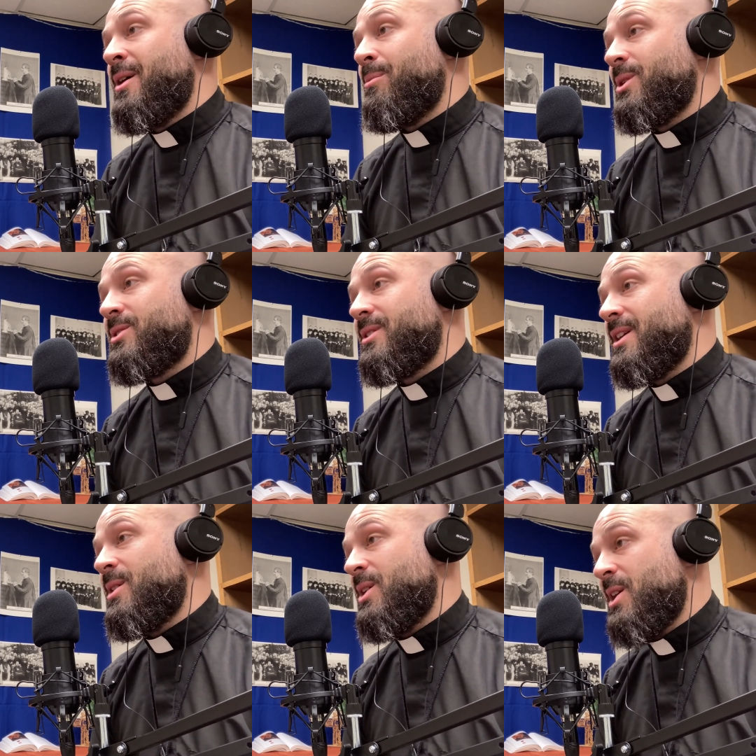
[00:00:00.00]
But
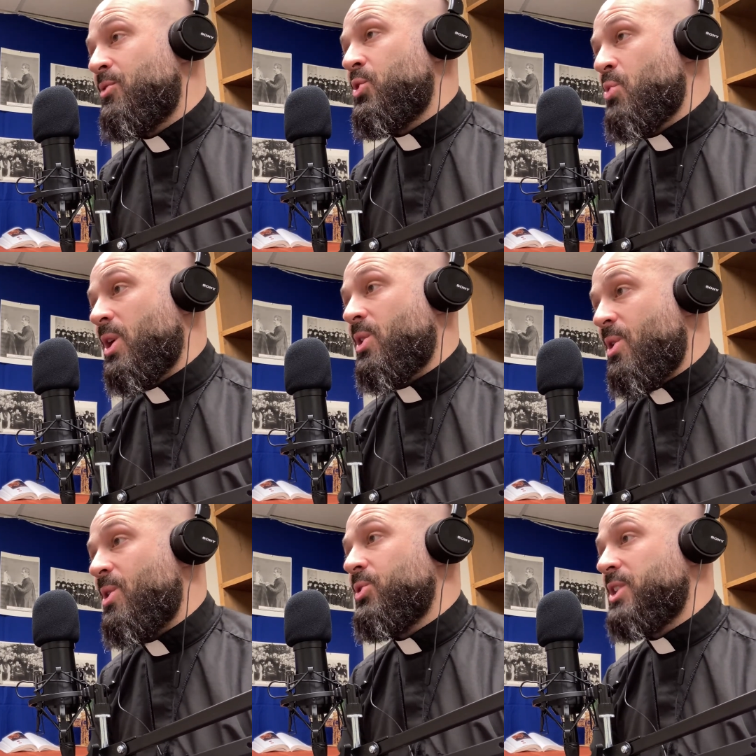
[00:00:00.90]
if you are
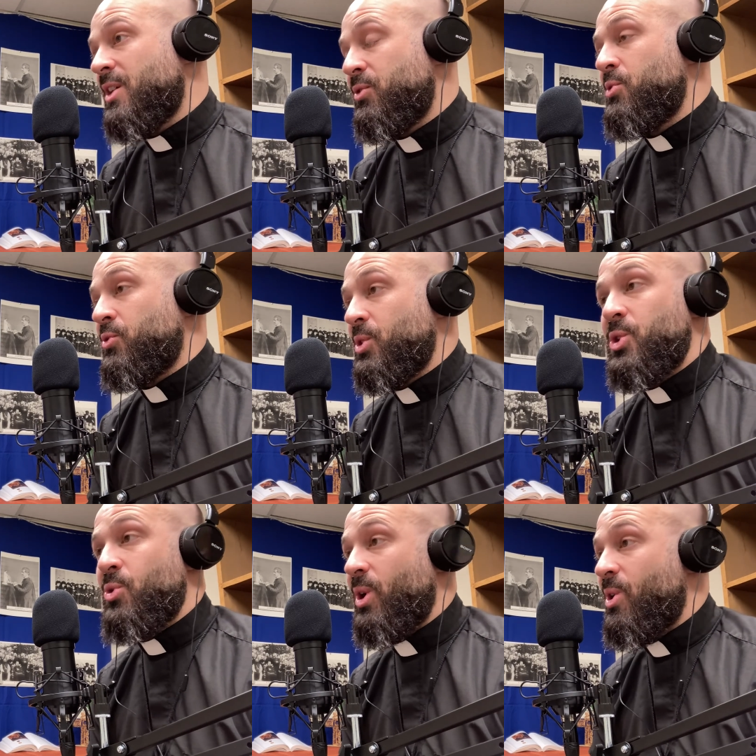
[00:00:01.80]
called, if you feel
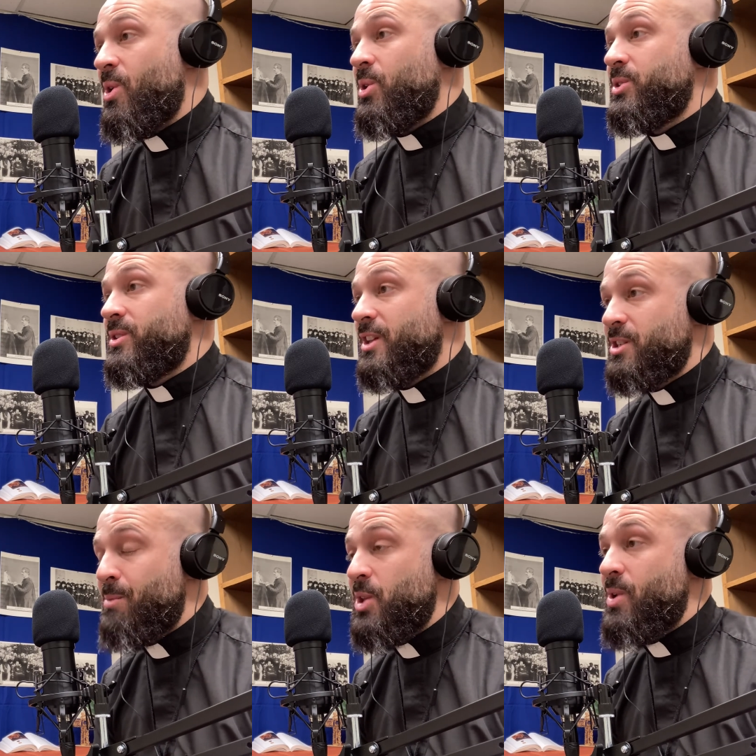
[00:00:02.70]
you are called, that
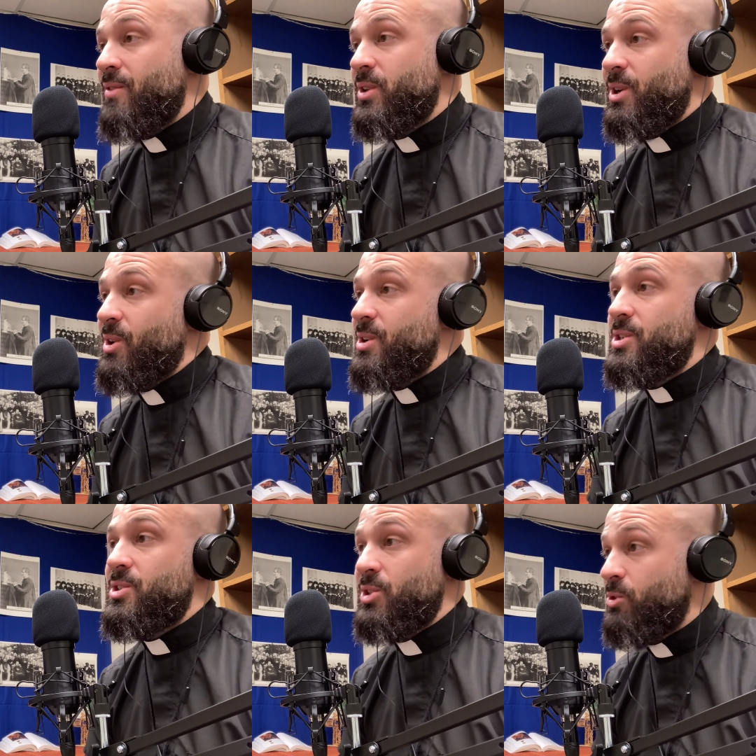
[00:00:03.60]
you may you have the
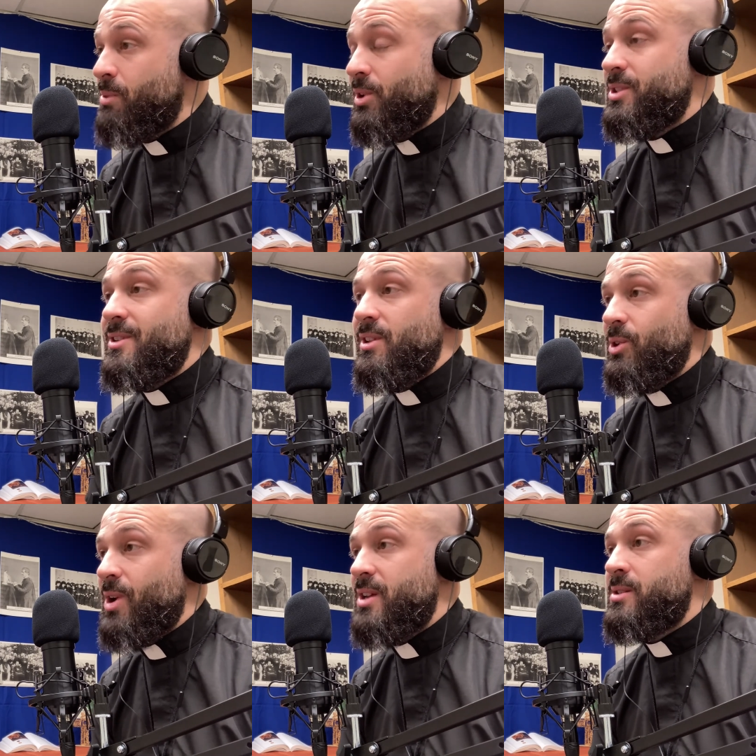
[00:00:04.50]
courage, the humility, the
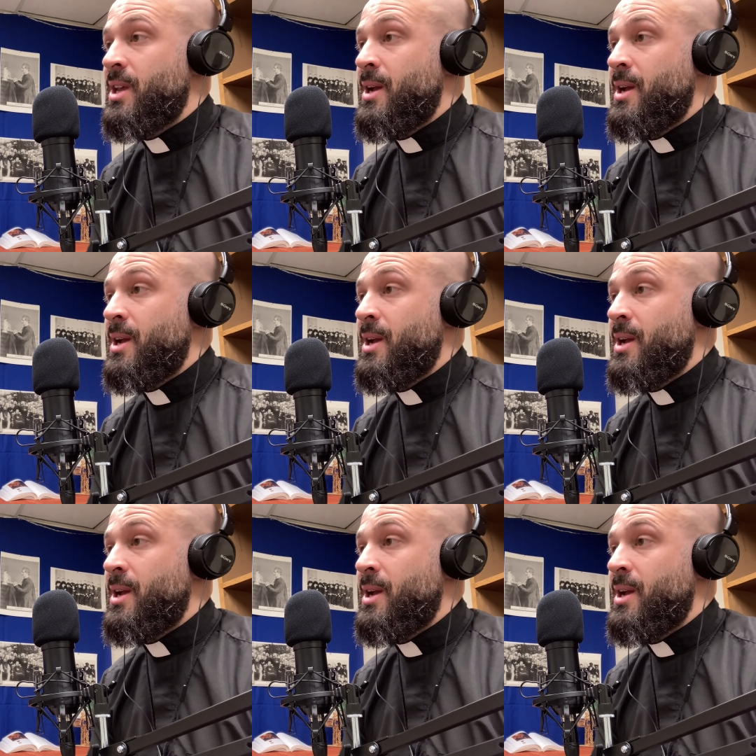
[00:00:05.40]
grace